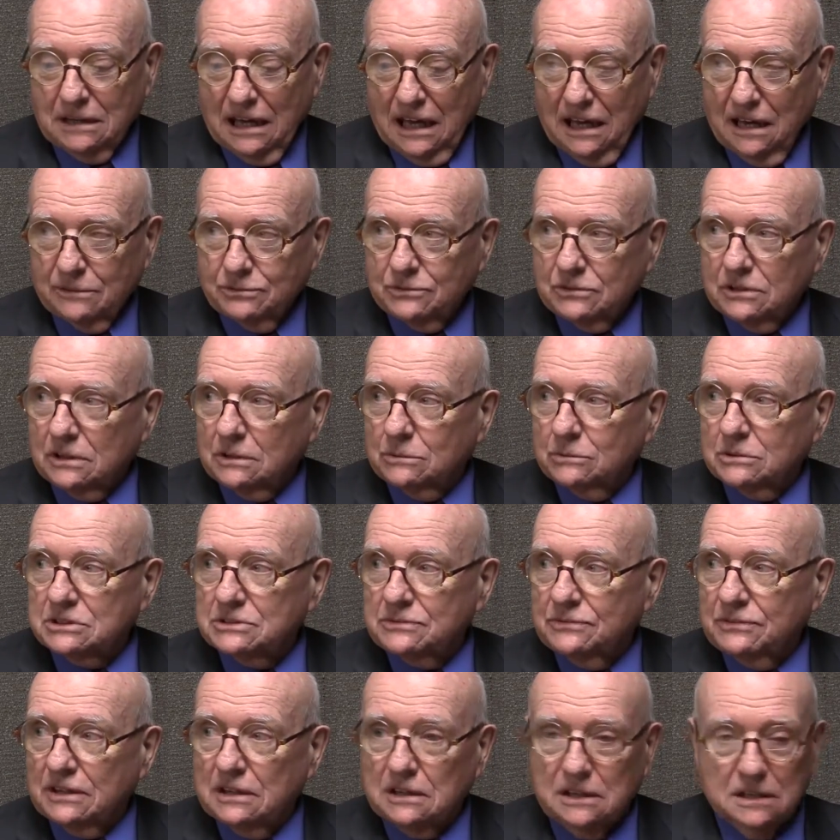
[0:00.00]
after it was
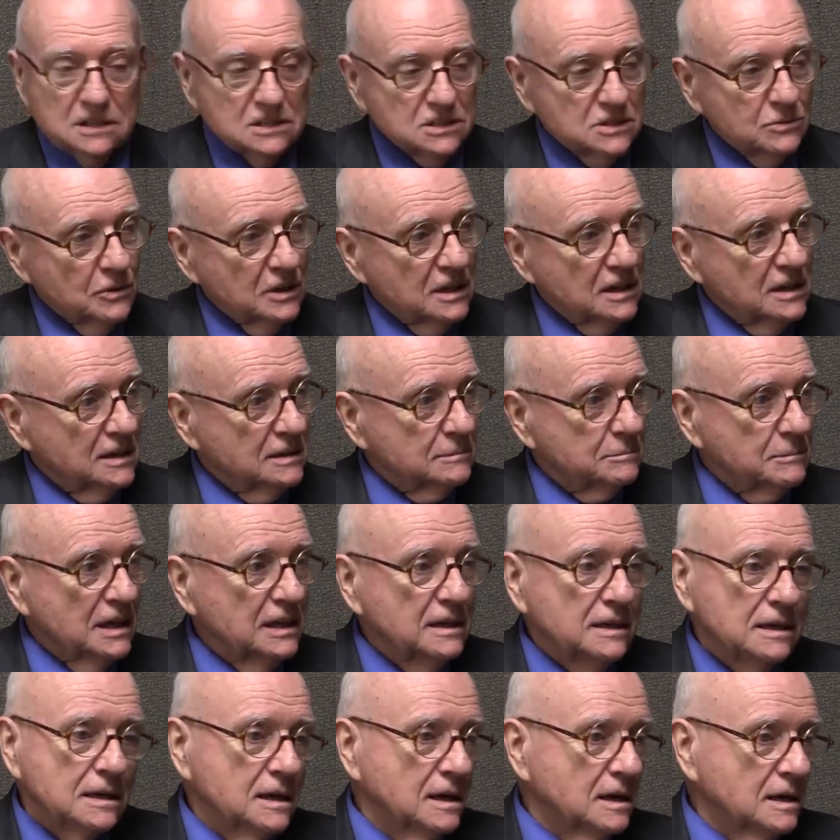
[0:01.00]
finished, we got
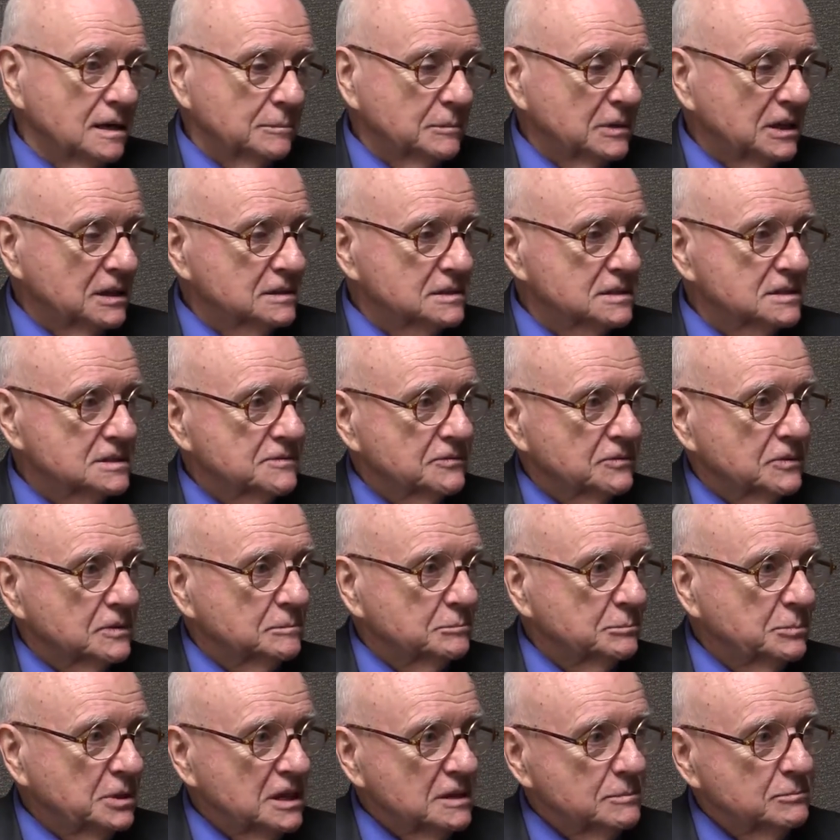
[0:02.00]
many comments
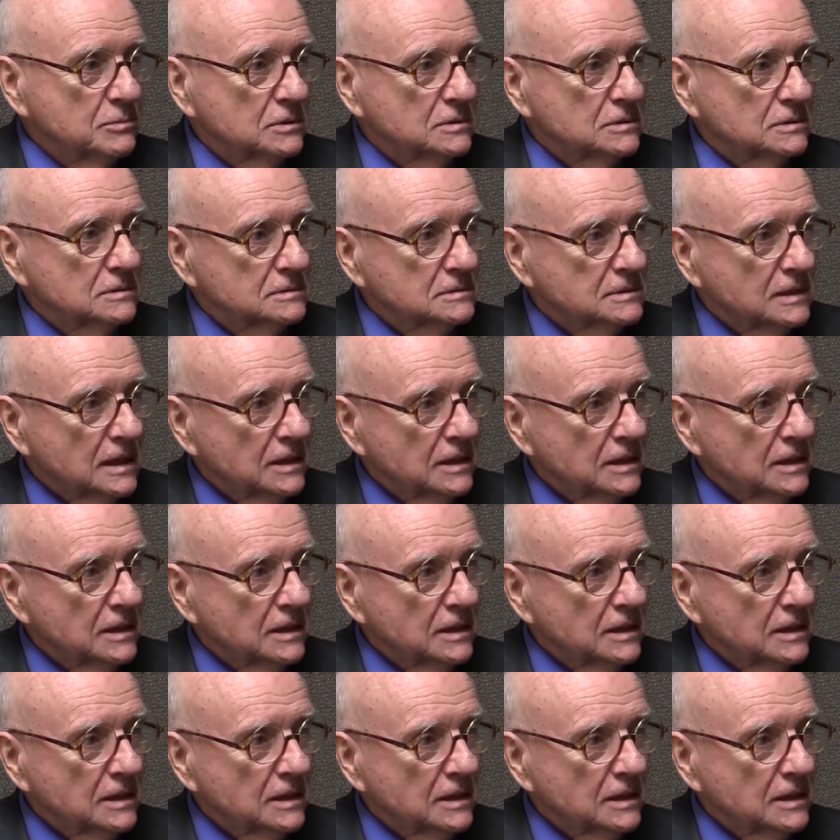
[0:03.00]
from people.